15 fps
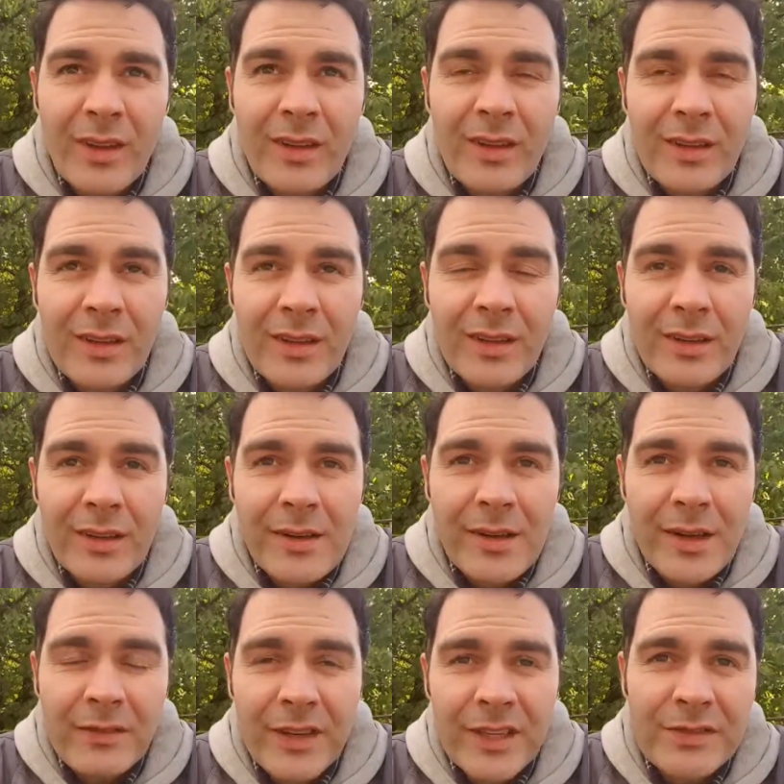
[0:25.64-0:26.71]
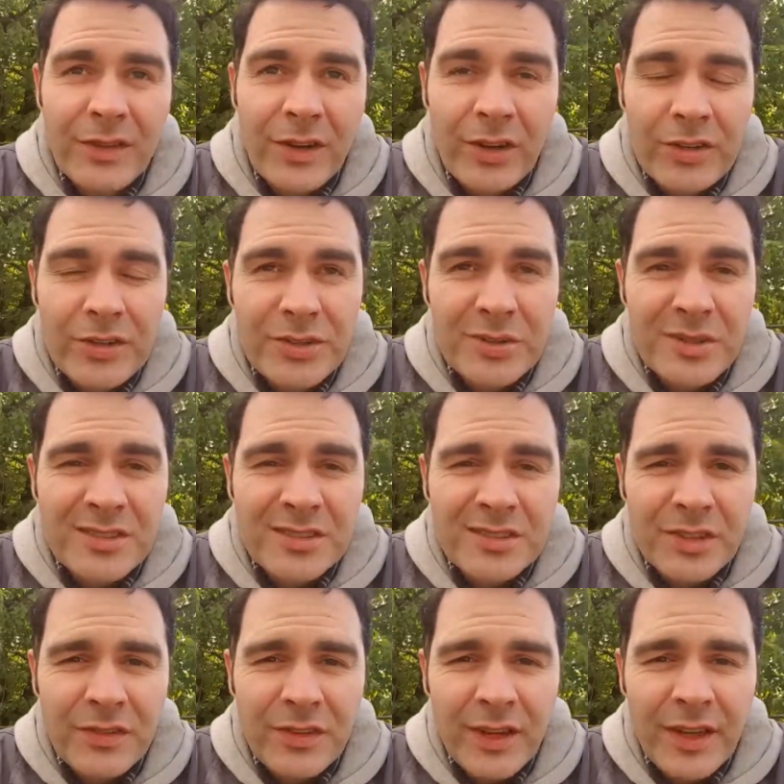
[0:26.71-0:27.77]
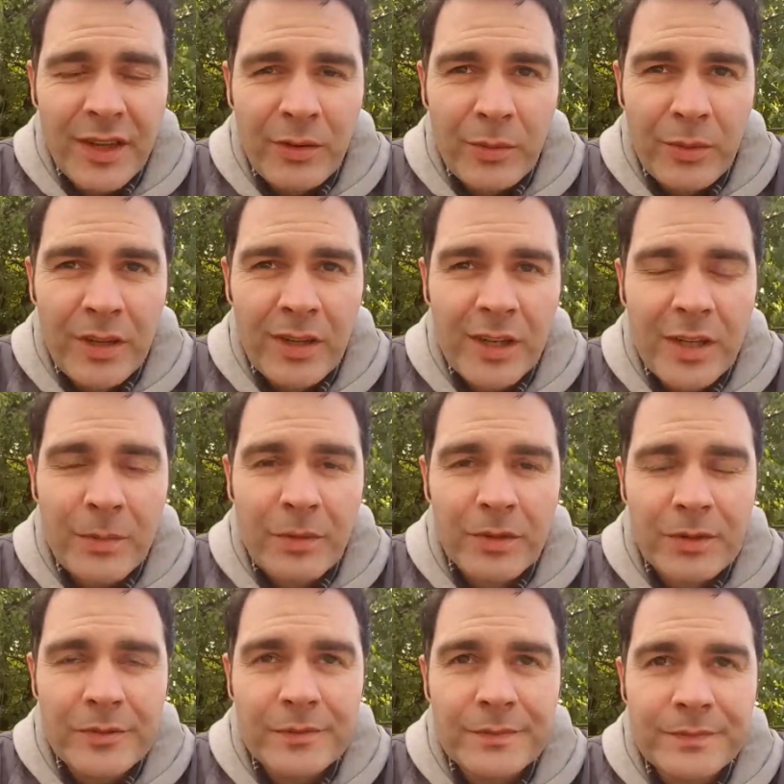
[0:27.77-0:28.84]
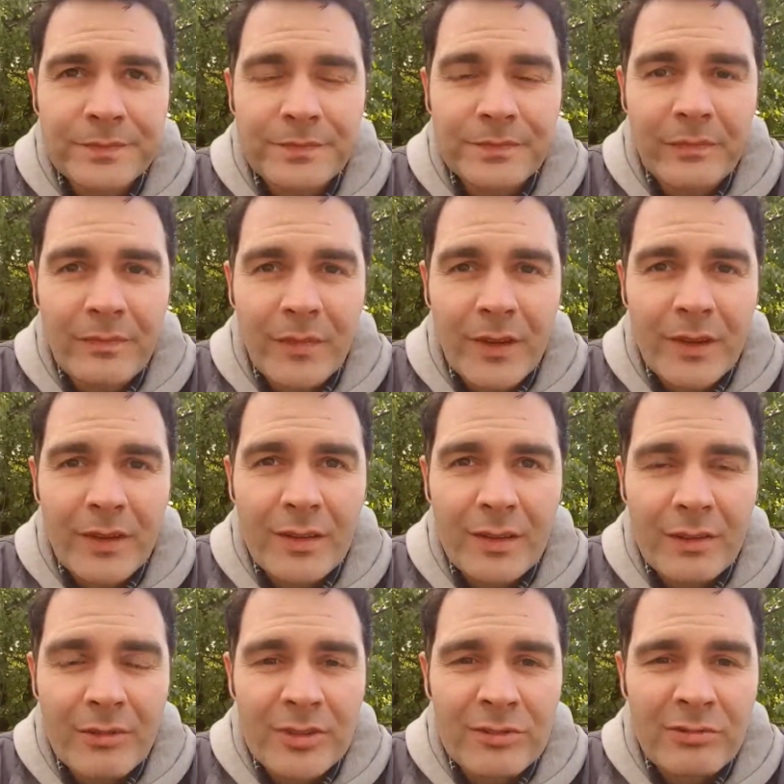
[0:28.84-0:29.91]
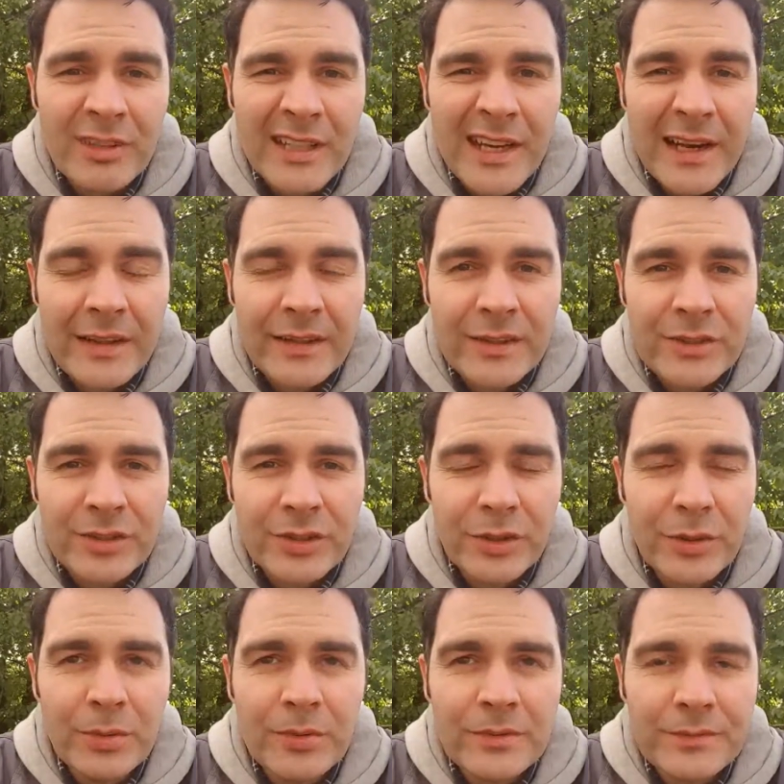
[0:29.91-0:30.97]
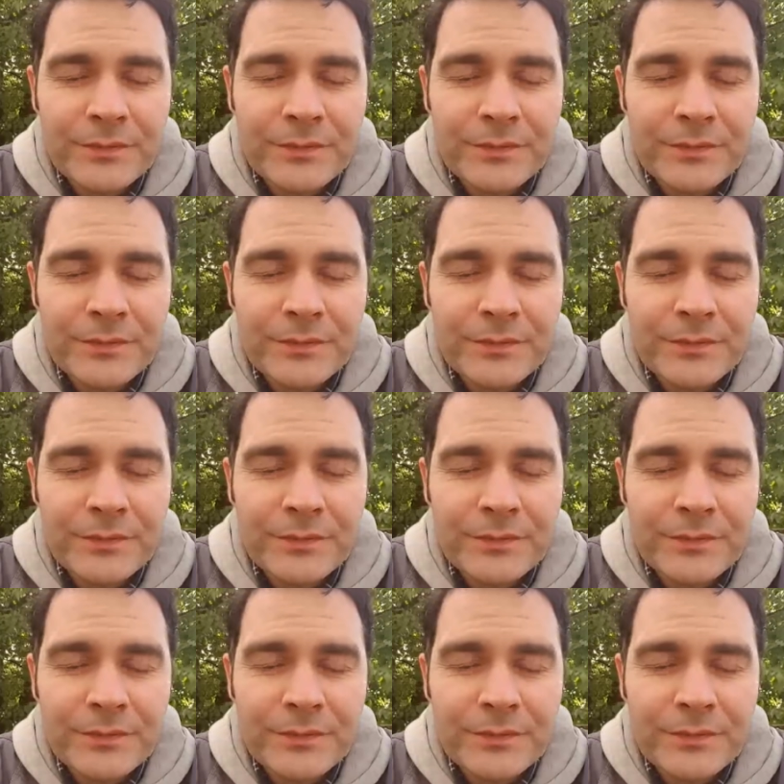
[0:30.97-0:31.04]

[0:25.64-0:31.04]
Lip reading: I've asked for light duties and stuff like that at work, but there isn't really anything to do.